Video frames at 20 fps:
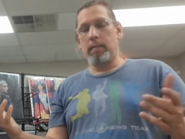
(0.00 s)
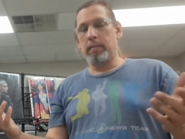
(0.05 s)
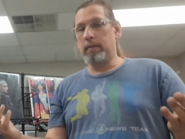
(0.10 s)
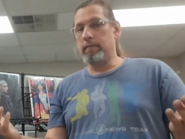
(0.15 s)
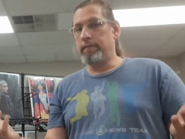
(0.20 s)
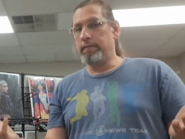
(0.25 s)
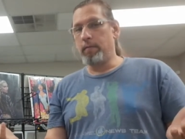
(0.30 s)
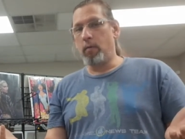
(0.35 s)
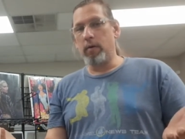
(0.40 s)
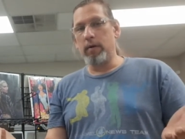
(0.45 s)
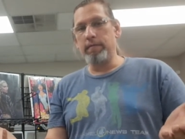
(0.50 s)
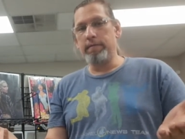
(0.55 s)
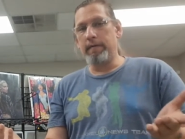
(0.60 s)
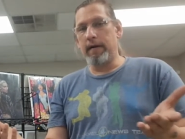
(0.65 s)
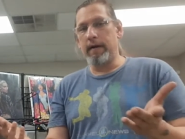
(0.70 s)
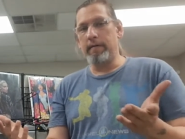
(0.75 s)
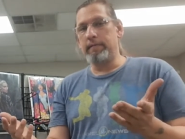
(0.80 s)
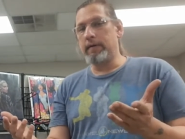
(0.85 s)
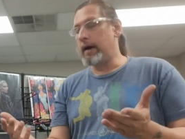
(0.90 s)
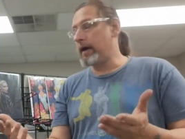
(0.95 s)
I mean,
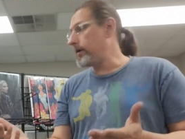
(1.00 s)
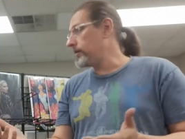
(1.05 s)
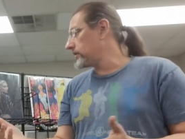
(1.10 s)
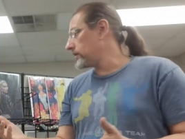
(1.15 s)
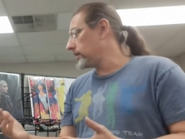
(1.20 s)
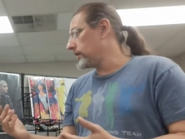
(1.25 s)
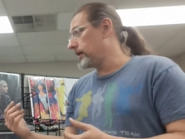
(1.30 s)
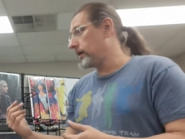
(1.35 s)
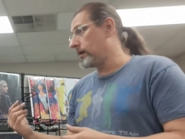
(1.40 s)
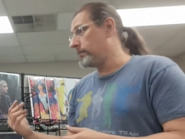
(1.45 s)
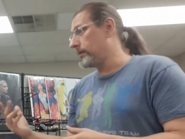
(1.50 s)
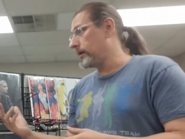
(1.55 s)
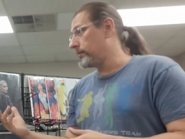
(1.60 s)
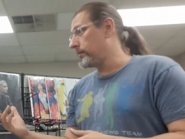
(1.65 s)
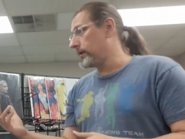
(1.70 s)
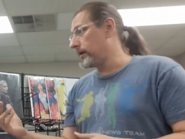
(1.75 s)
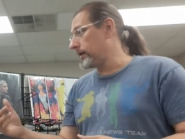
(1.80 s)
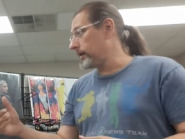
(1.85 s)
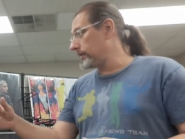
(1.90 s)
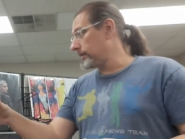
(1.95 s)
$45, I think I'll be
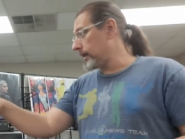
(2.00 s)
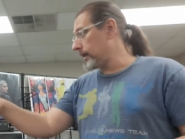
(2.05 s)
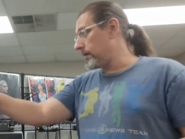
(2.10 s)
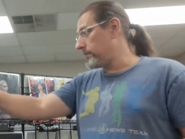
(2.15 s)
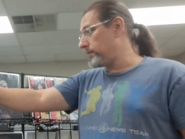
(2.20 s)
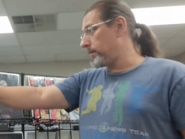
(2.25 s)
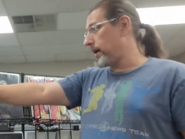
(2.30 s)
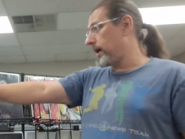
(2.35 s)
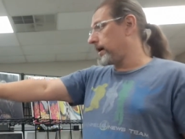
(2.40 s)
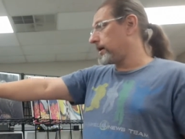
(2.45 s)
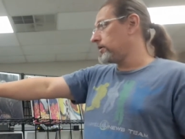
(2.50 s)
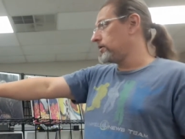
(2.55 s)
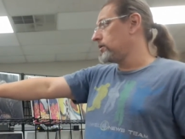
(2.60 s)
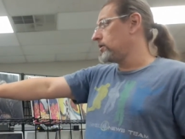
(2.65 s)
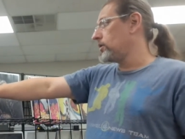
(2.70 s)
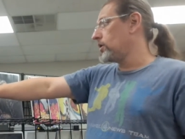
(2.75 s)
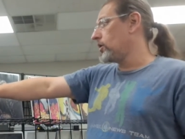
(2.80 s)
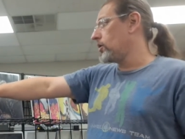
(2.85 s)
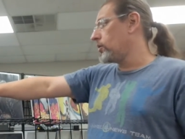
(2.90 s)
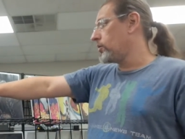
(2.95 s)
able to get that back
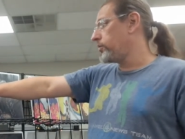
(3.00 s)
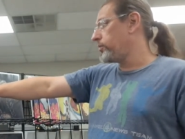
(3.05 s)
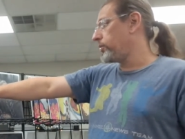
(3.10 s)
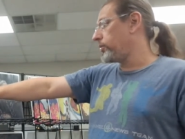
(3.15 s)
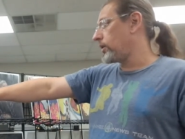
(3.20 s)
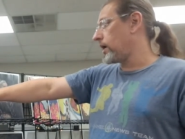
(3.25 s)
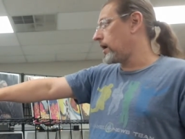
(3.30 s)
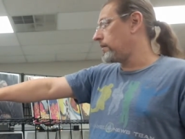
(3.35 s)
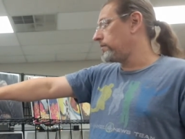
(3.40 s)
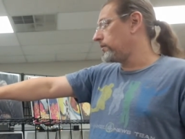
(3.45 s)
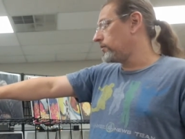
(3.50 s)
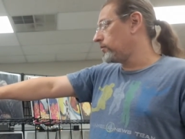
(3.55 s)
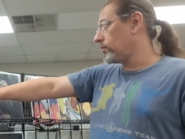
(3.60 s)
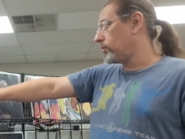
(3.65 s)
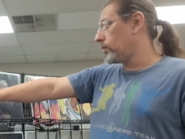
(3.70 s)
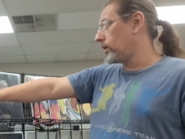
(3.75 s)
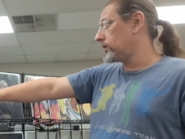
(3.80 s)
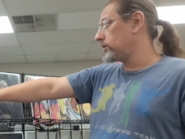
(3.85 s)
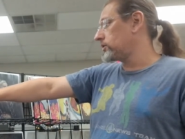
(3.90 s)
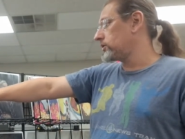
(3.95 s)
no problem
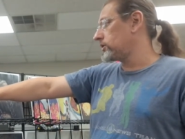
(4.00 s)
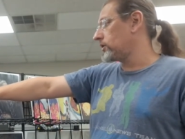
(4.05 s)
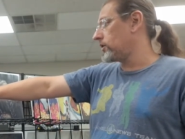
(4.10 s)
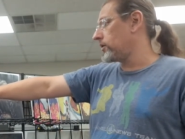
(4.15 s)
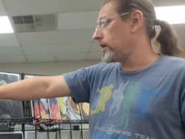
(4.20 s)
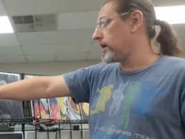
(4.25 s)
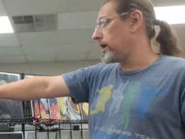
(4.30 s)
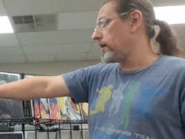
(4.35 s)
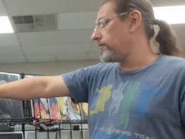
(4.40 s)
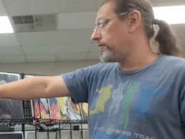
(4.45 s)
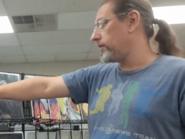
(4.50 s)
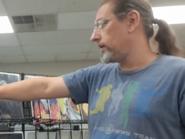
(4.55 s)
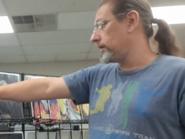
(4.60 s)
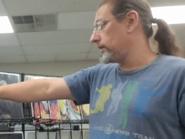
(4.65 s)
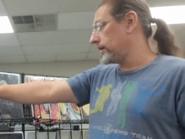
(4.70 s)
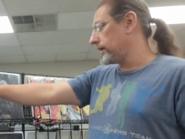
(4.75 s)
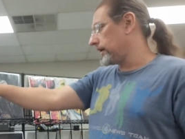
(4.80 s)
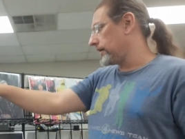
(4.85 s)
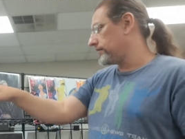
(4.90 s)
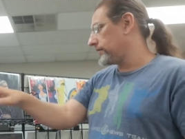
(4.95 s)
whatsoever. I
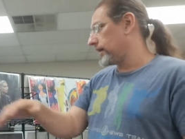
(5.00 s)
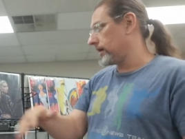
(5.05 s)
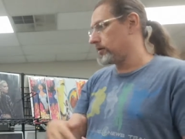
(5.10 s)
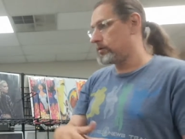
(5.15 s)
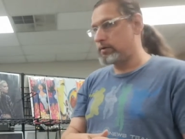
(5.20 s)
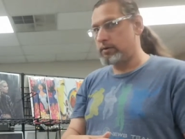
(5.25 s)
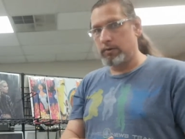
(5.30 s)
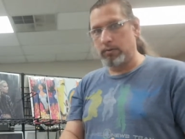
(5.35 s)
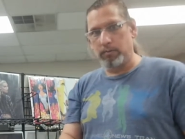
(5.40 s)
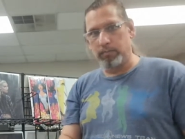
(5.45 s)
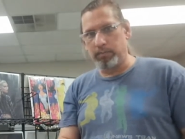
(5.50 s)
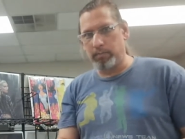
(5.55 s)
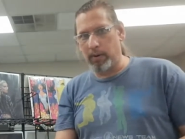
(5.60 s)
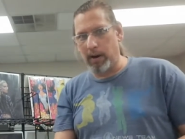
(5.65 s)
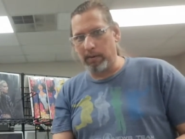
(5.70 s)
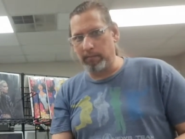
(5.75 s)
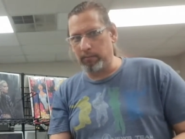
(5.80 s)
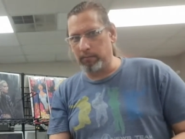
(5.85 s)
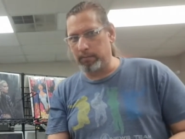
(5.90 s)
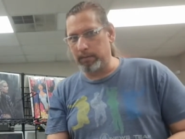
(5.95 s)
think I've got two
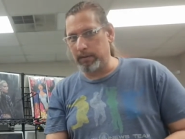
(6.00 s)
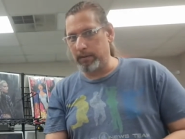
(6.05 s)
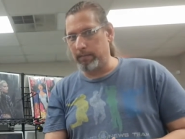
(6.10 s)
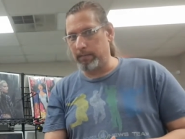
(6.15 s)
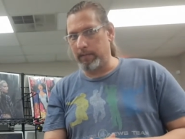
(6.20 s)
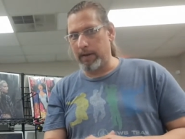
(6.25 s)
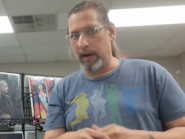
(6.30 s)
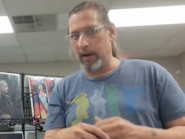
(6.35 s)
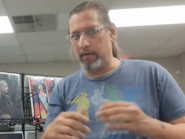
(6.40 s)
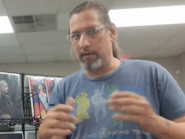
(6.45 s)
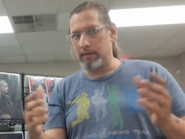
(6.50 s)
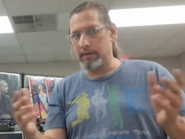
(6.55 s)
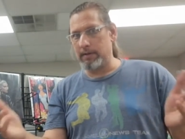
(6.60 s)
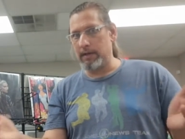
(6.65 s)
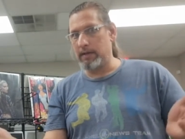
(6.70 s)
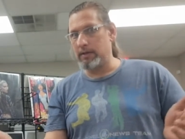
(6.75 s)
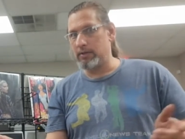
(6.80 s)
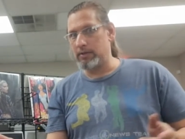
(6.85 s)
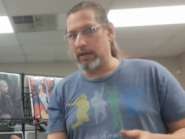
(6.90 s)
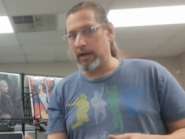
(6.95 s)
probably
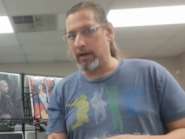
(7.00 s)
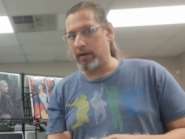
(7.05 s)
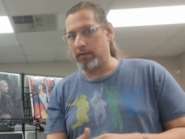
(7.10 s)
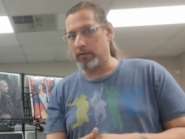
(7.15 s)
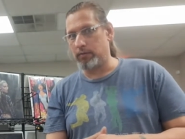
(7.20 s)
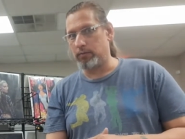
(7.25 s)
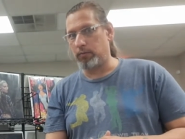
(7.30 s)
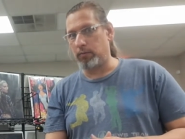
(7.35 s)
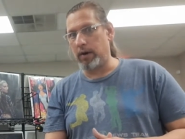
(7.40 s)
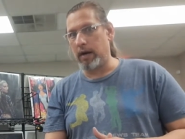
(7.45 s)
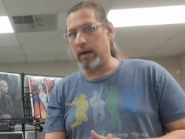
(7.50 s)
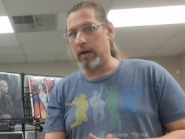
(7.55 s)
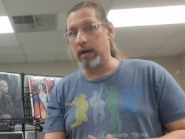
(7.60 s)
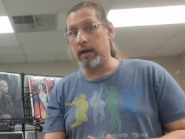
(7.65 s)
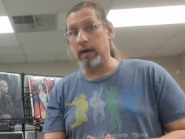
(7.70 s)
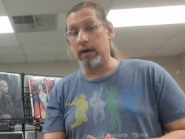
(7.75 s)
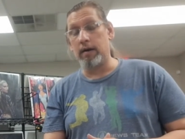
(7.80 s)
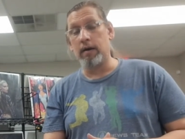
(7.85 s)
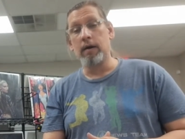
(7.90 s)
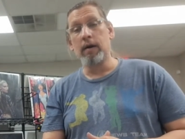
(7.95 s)
guaranteed sales right
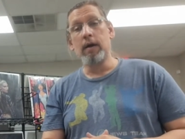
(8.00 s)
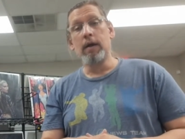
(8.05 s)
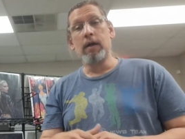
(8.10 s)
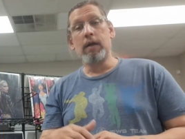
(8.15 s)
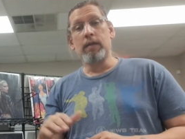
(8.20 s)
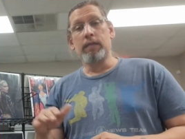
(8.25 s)
here.